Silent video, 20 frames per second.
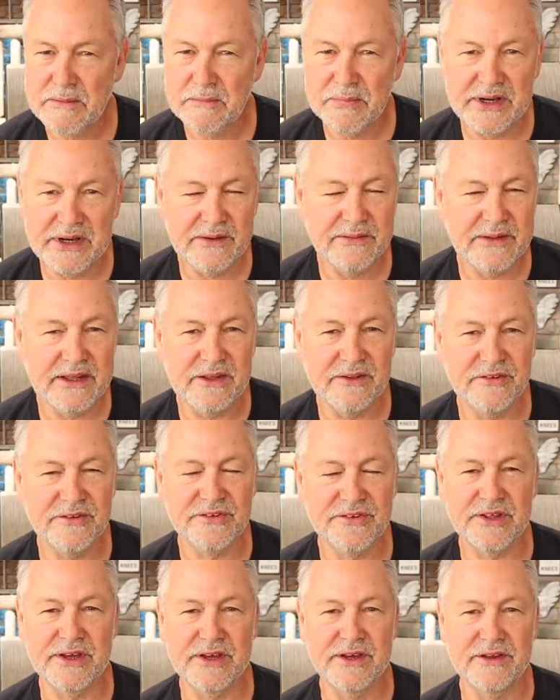putting
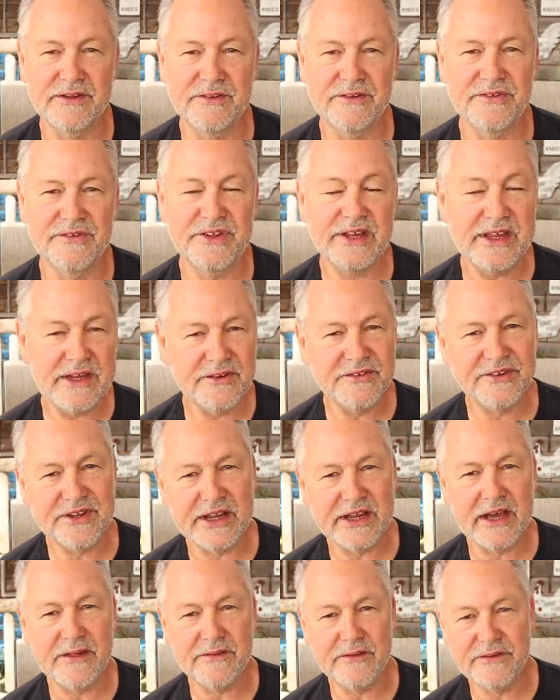these scenes
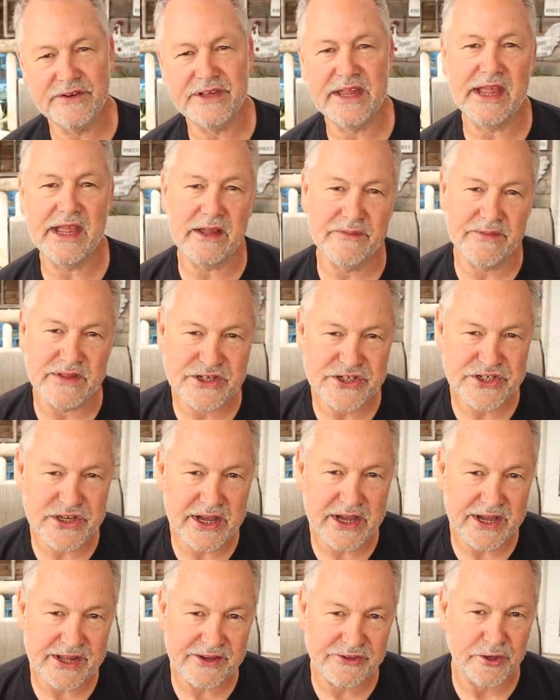together, taking the
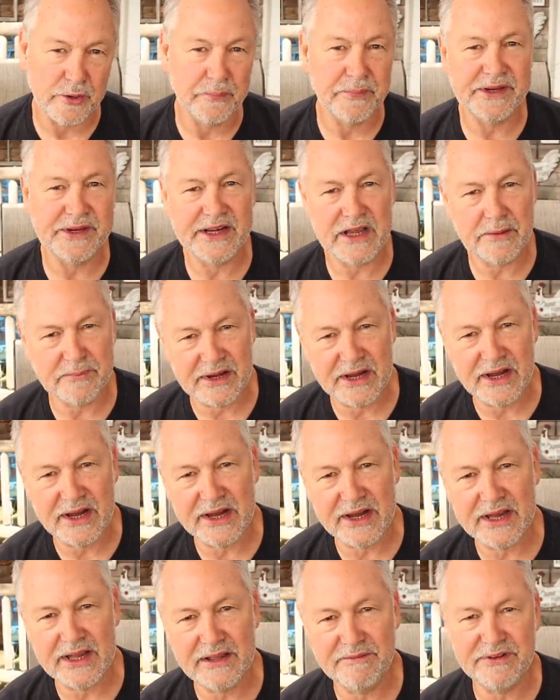shots, opening up a
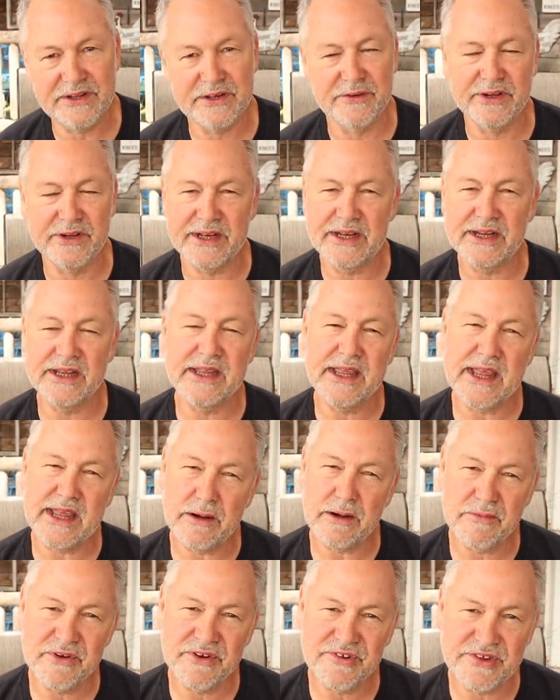hive, you know, getting
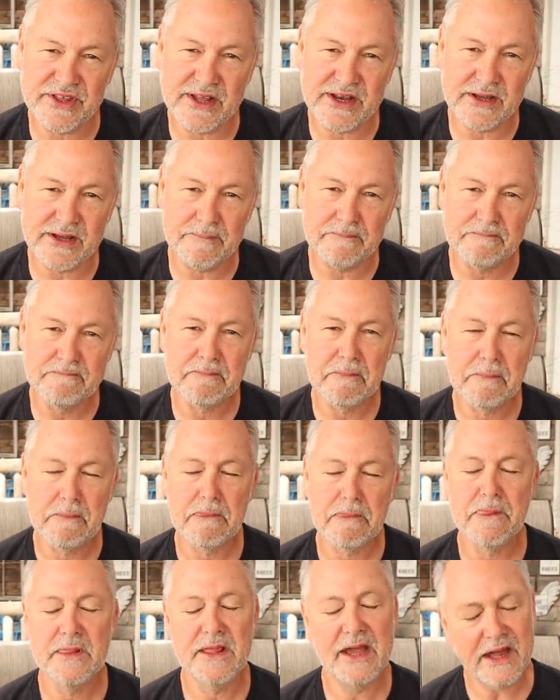cameras set up.
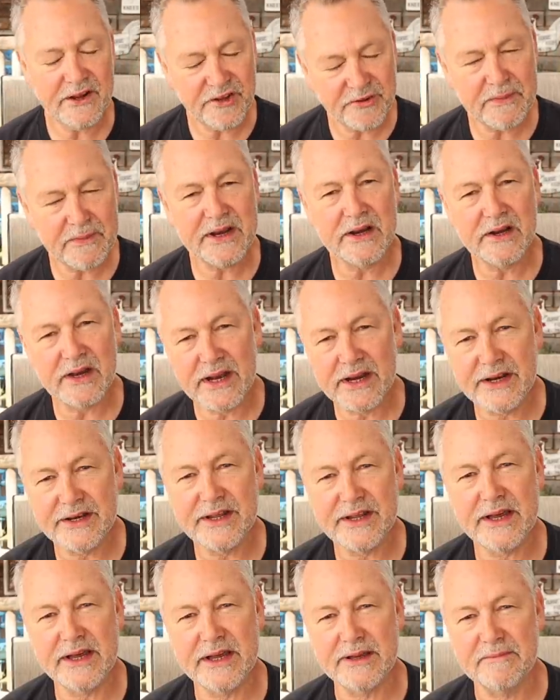I spend a lot of
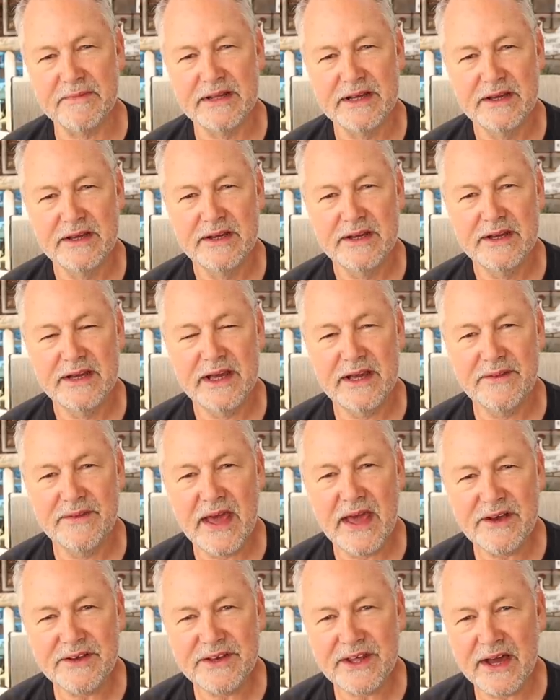time. And
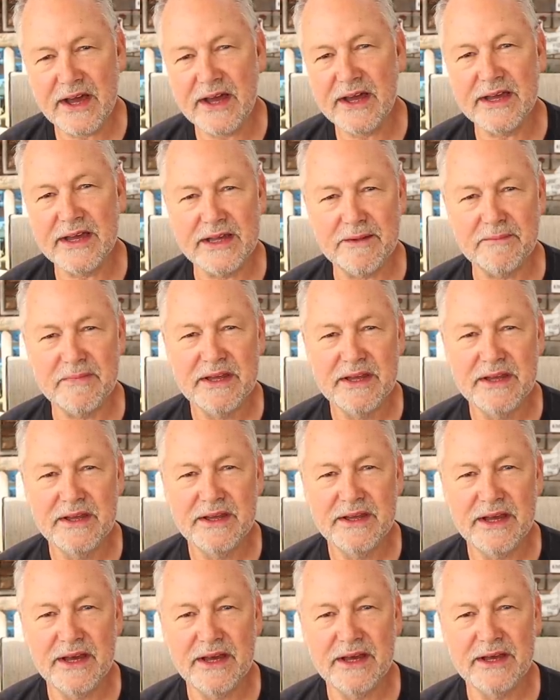that time
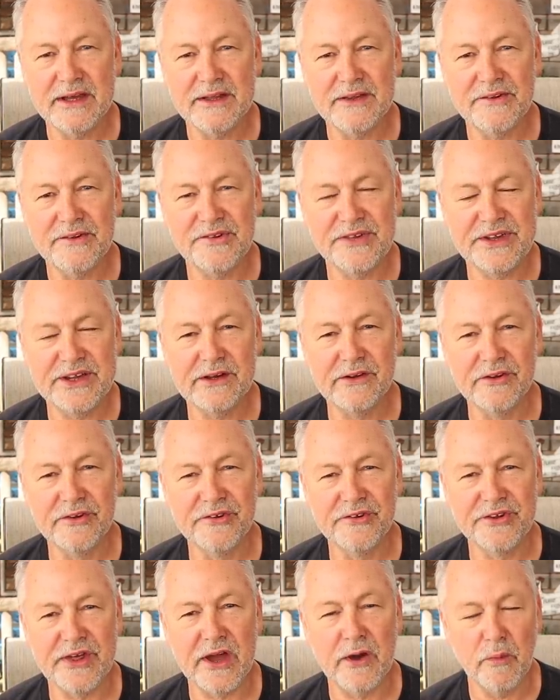
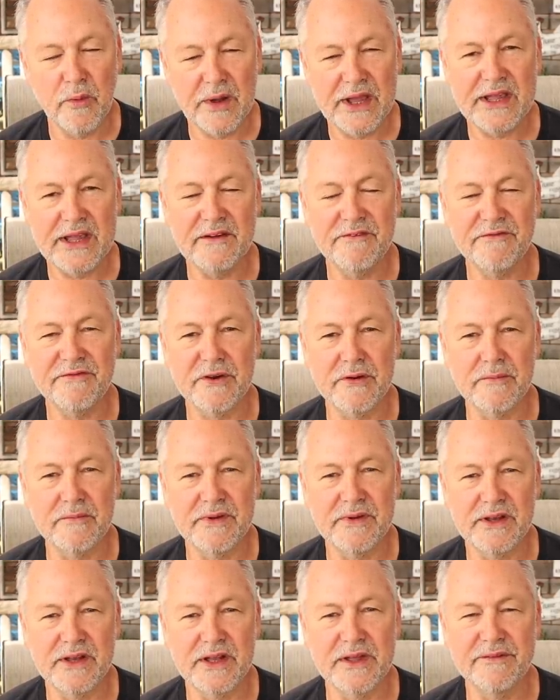steals away
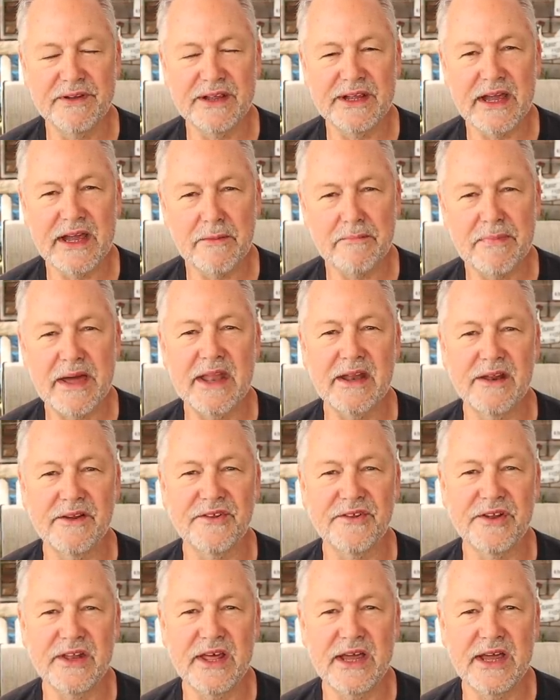from living a balanced